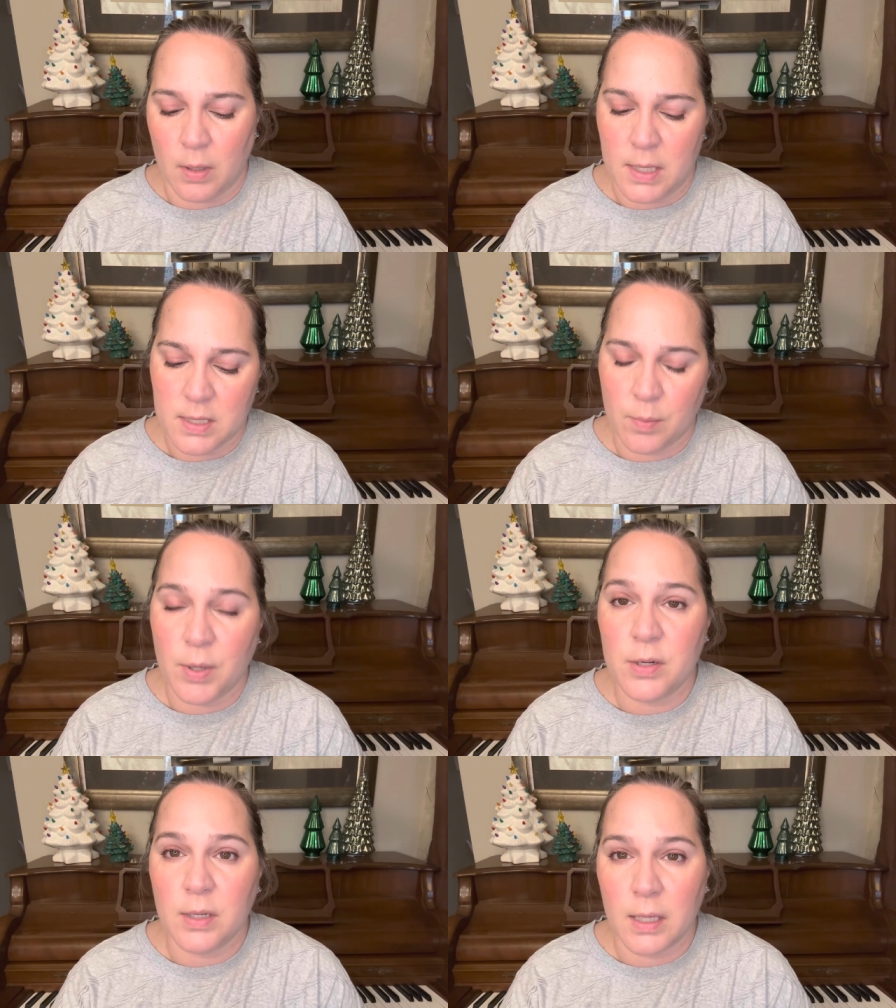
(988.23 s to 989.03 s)
as
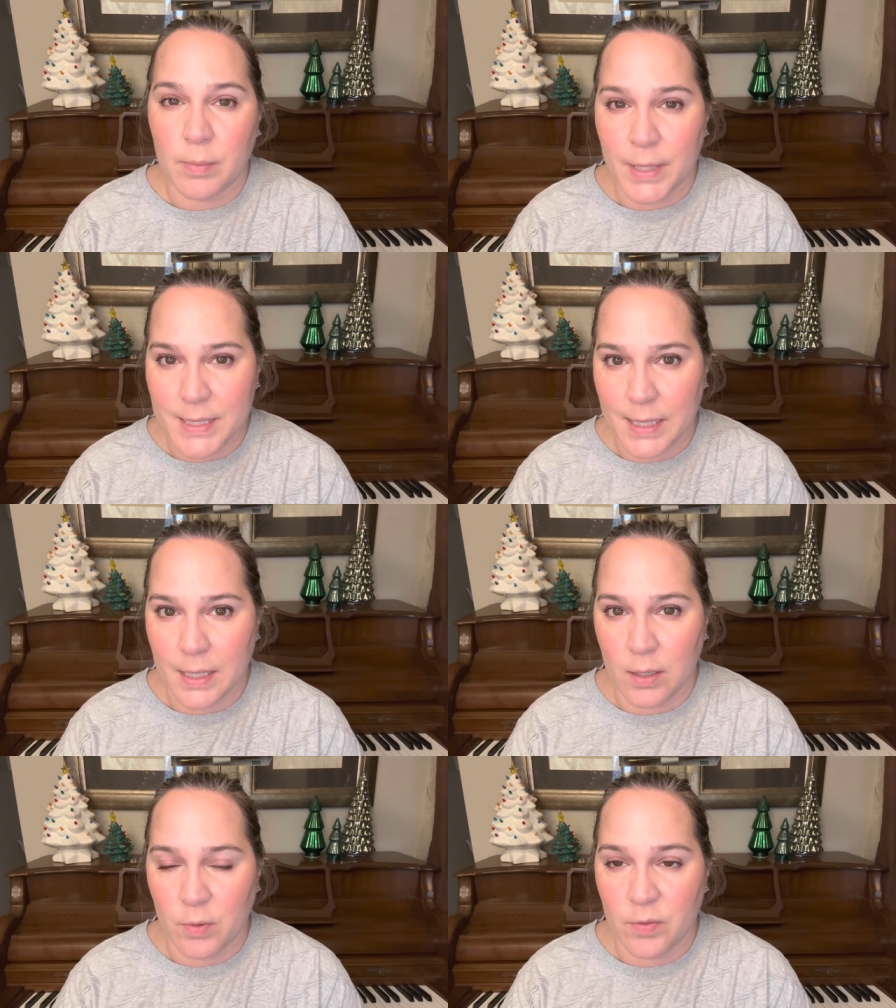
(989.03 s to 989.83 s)
compared to like mixing
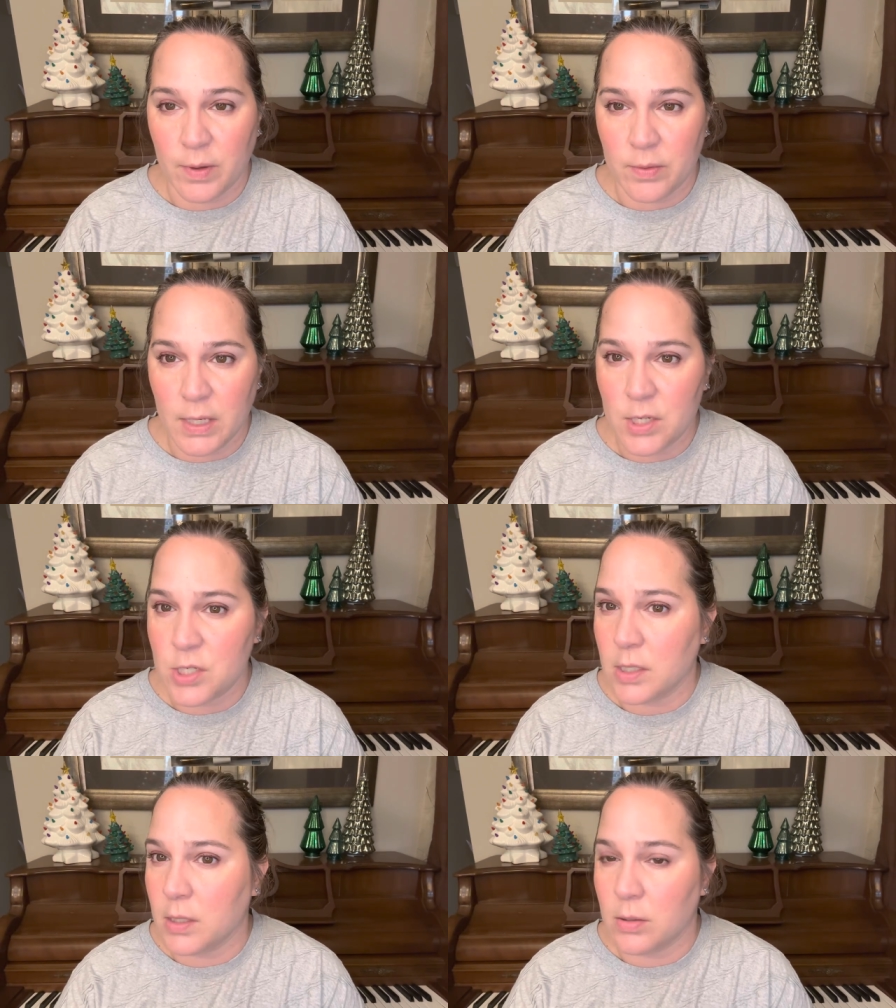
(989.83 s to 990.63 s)
it in with
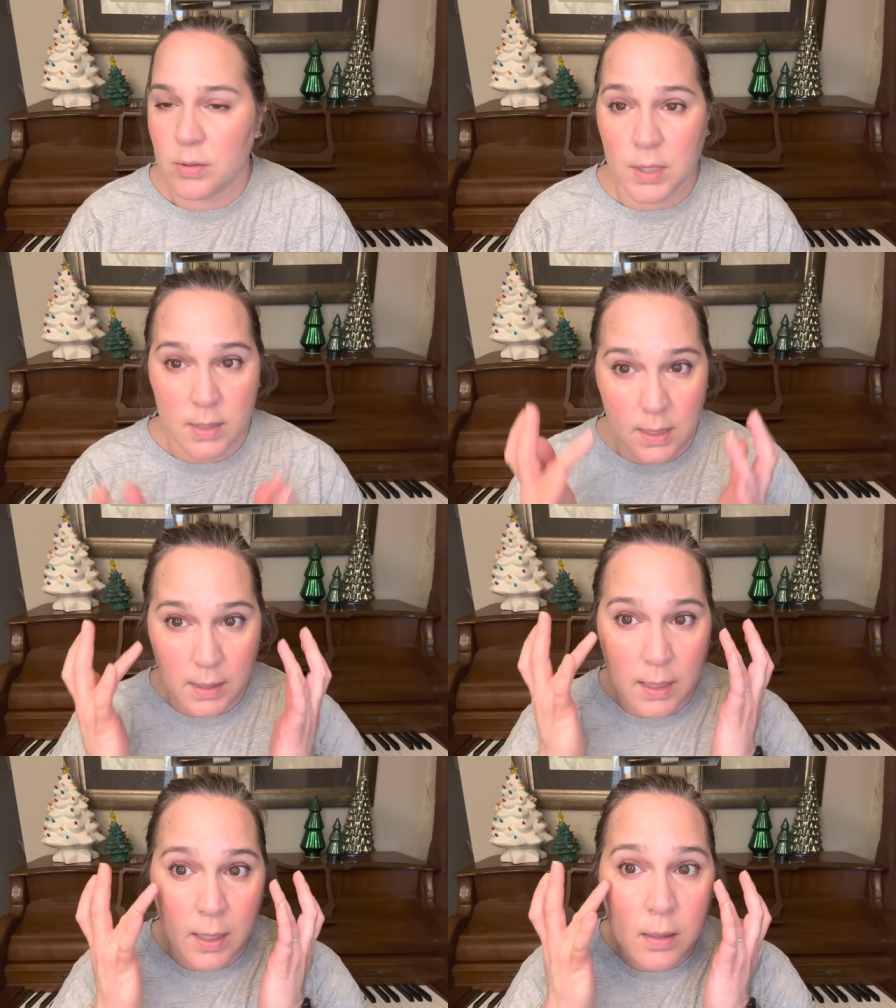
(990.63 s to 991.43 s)
foundation or things
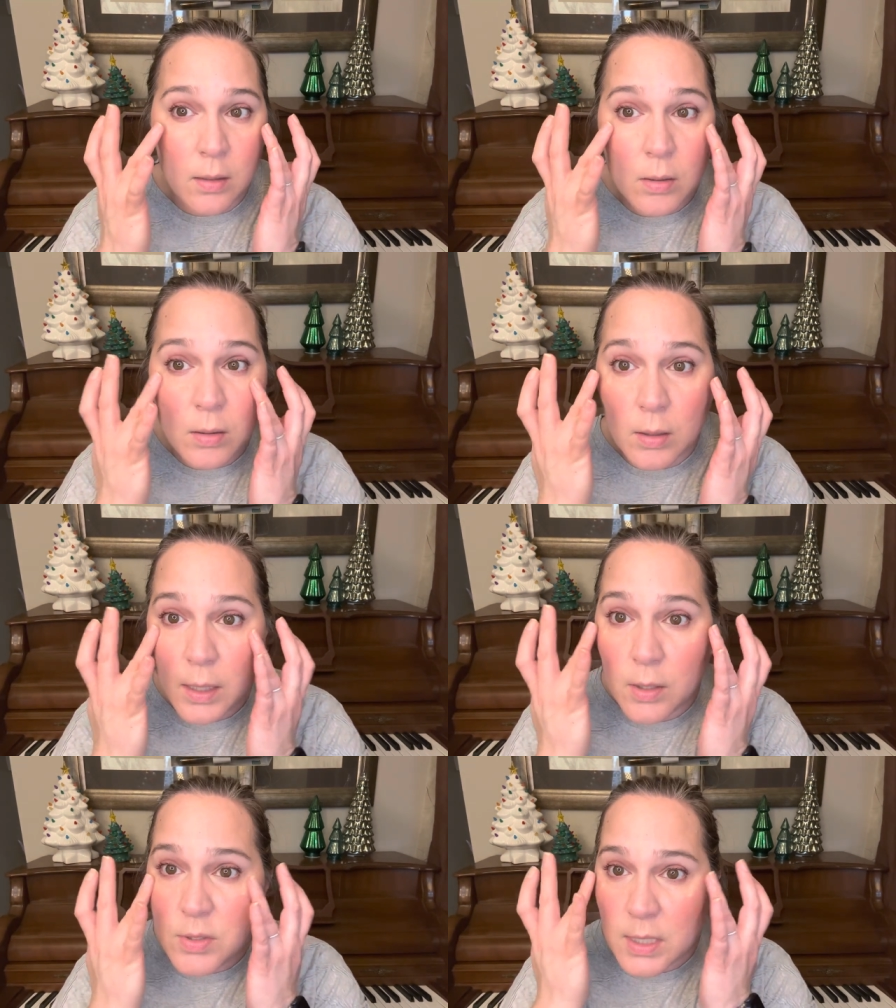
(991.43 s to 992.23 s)
like that, or
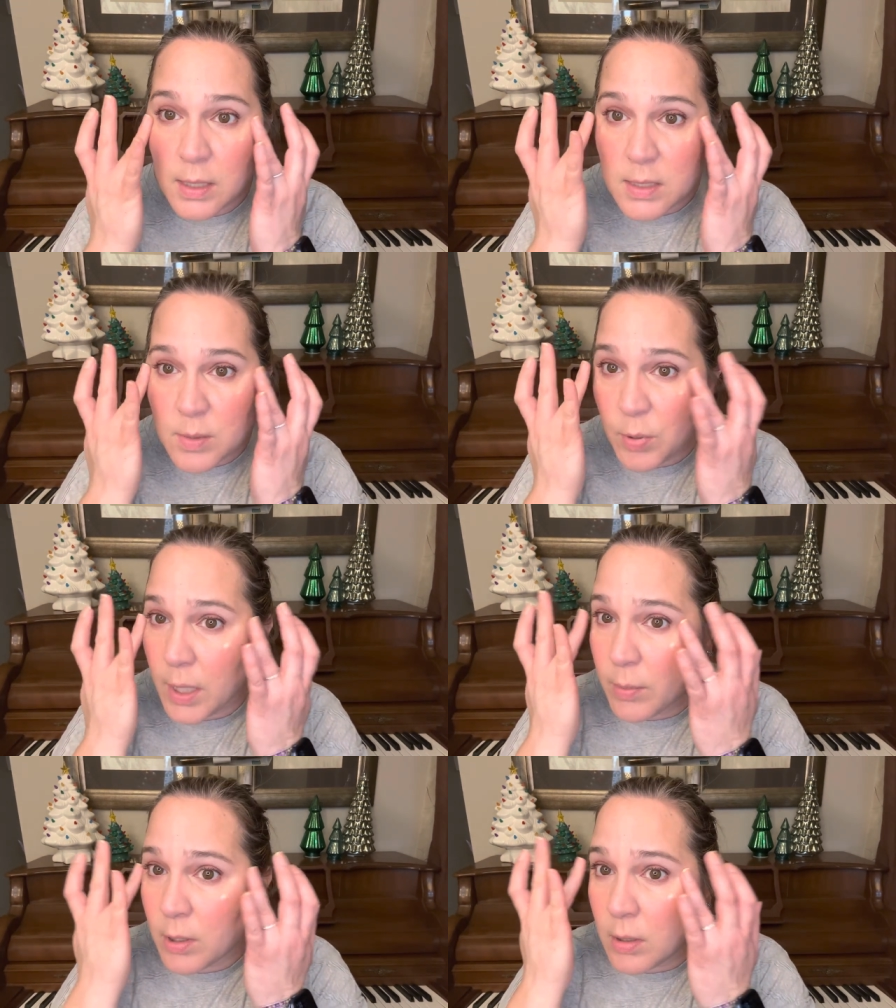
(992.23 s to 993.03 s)
like using it as a
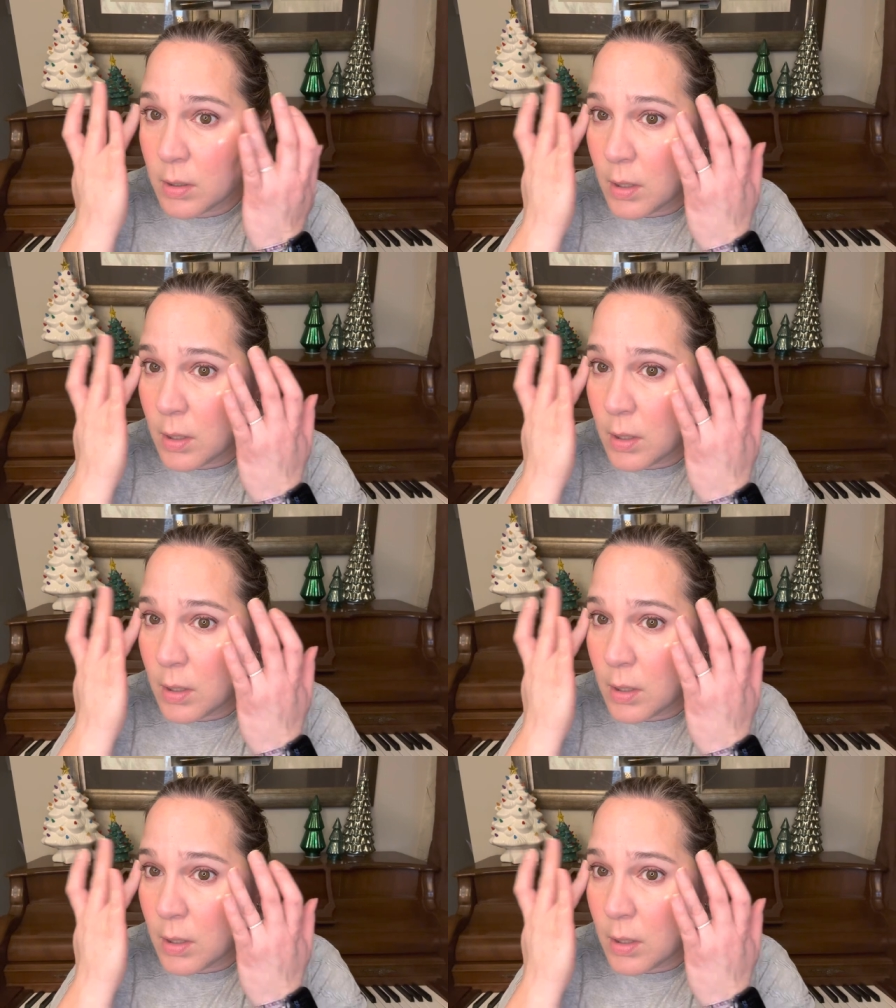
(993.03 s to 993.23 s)
primer.